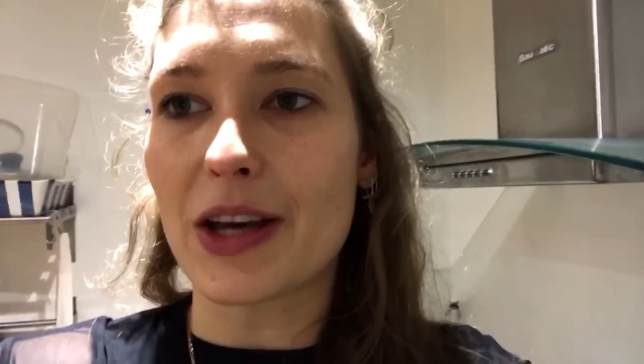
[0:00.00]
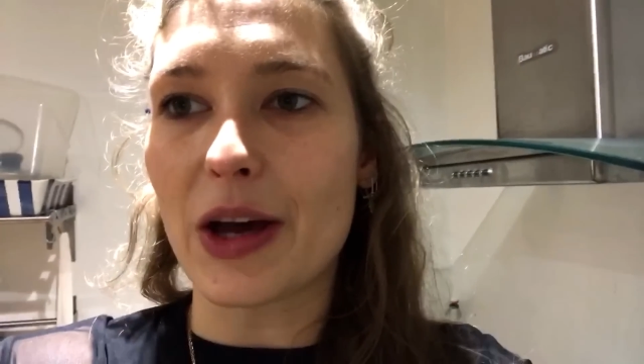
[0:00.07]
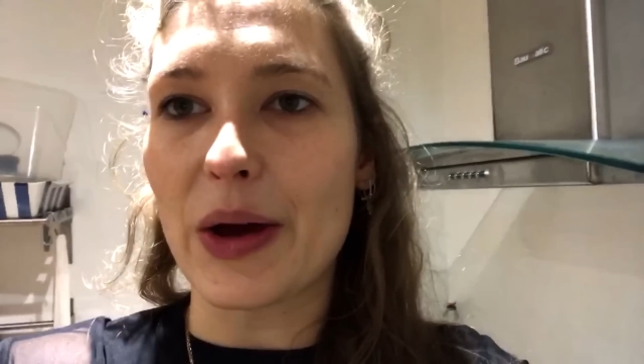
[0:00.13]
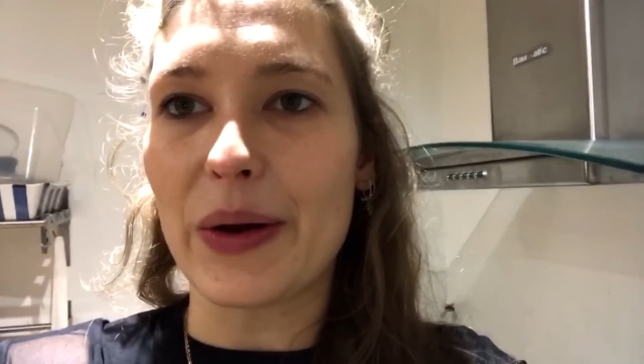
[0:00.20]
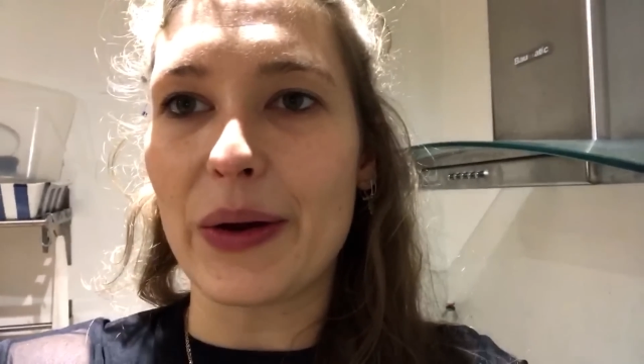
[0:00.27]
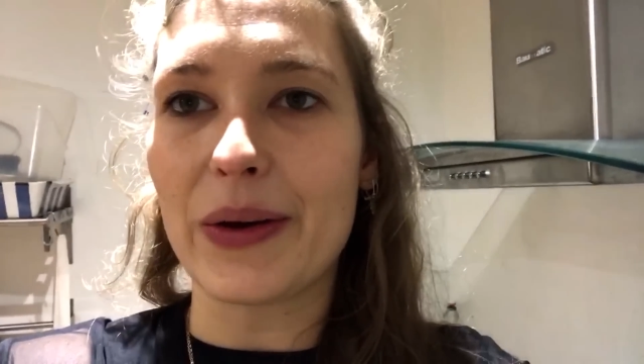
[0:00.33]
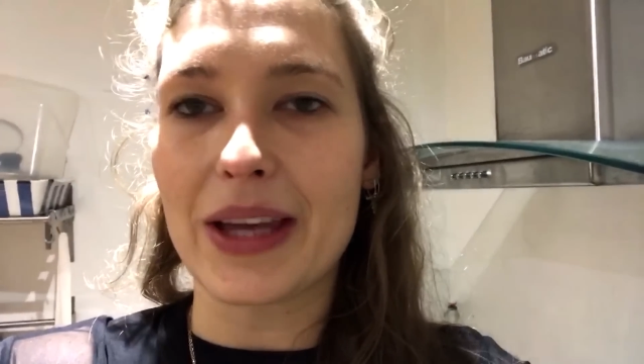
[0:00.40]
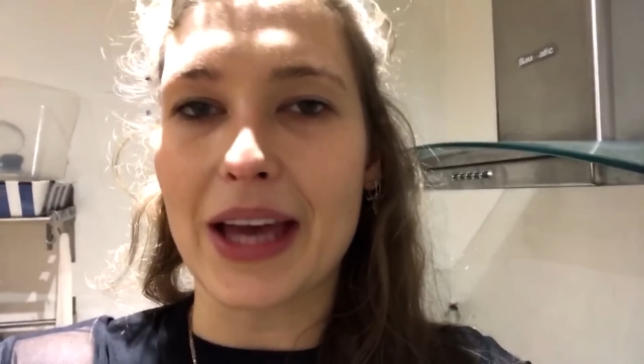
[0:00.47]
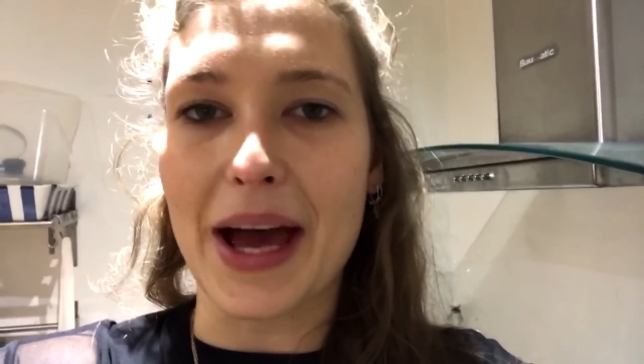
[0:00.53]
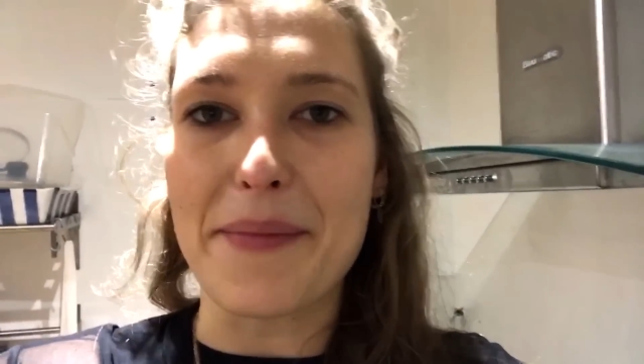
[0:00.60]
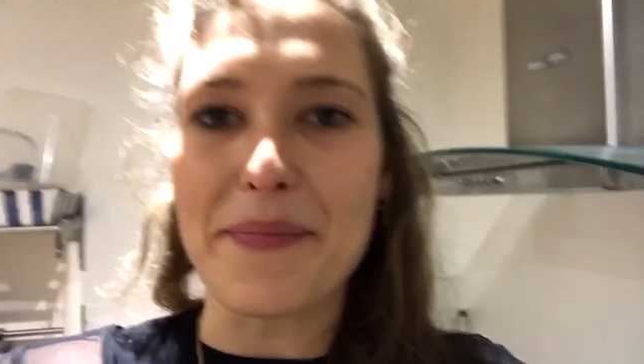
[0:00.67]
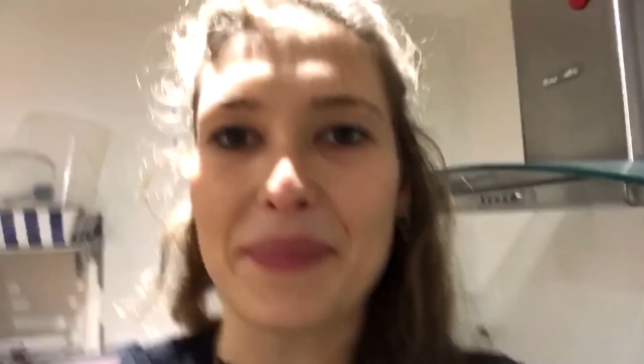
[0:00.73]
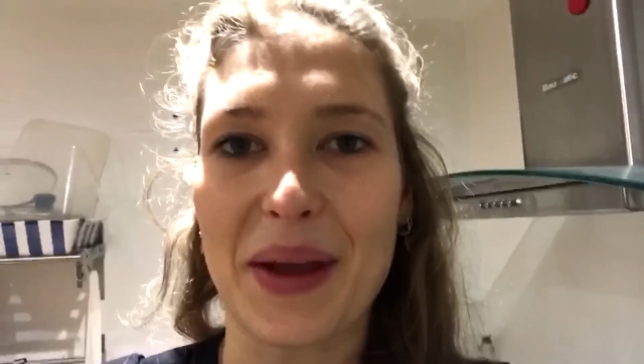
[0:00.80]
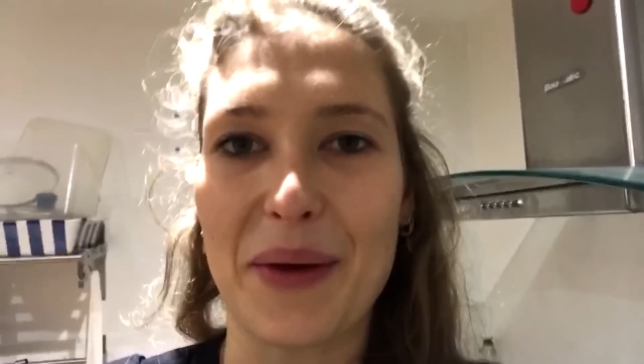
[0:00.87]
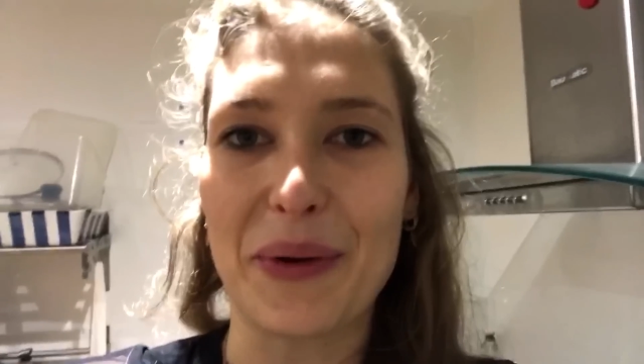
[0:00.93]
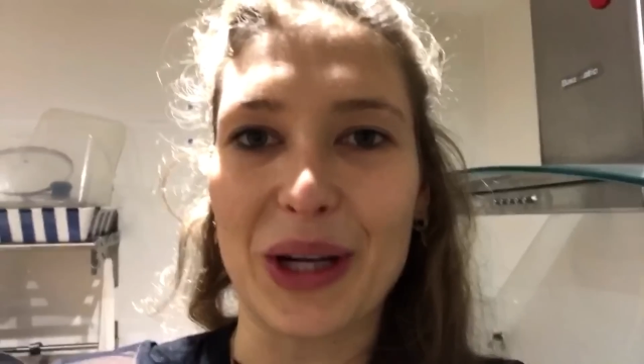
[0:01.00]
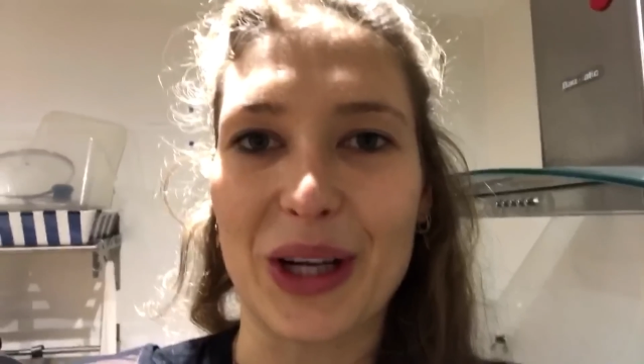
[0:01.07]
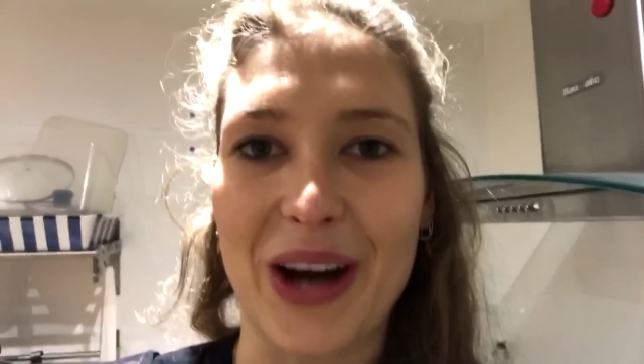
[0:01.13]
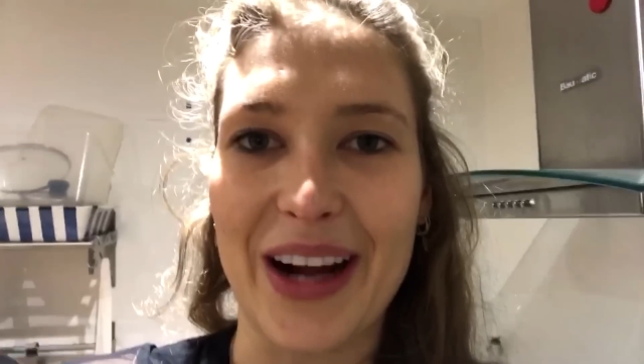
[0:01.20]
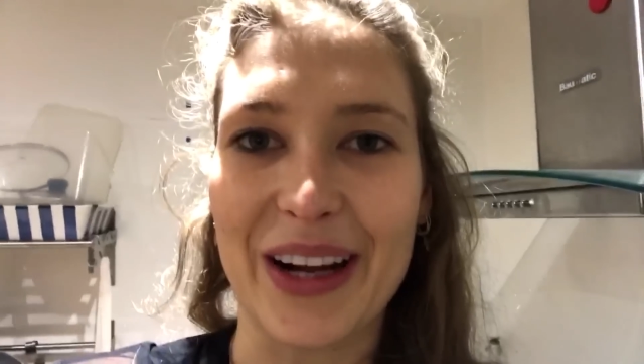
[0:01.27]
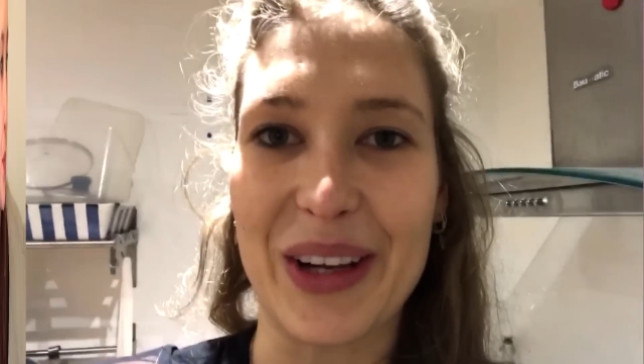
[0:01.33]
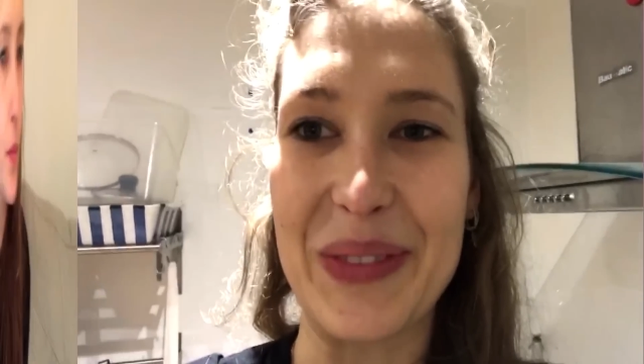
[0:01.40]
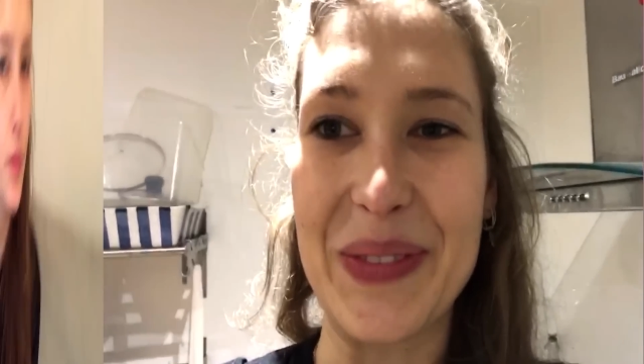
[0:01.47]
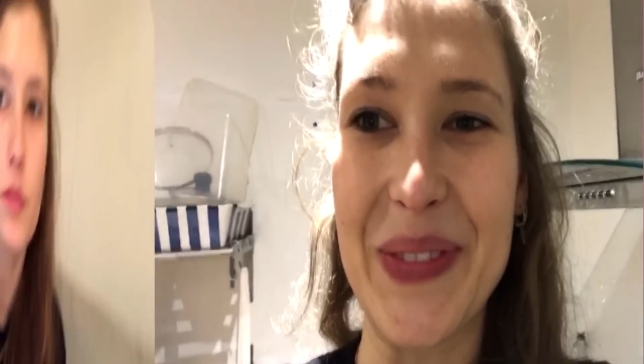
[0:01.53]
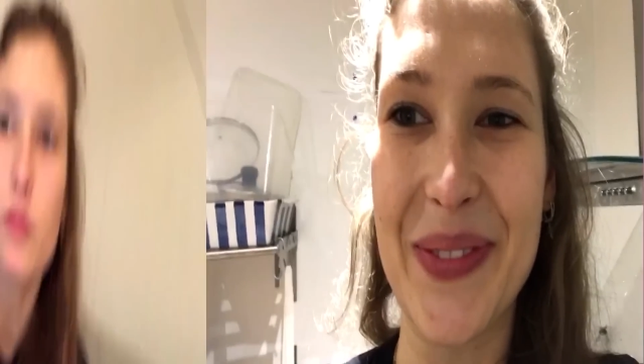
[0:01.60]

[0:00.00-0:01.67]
so yeah, I want to crack on.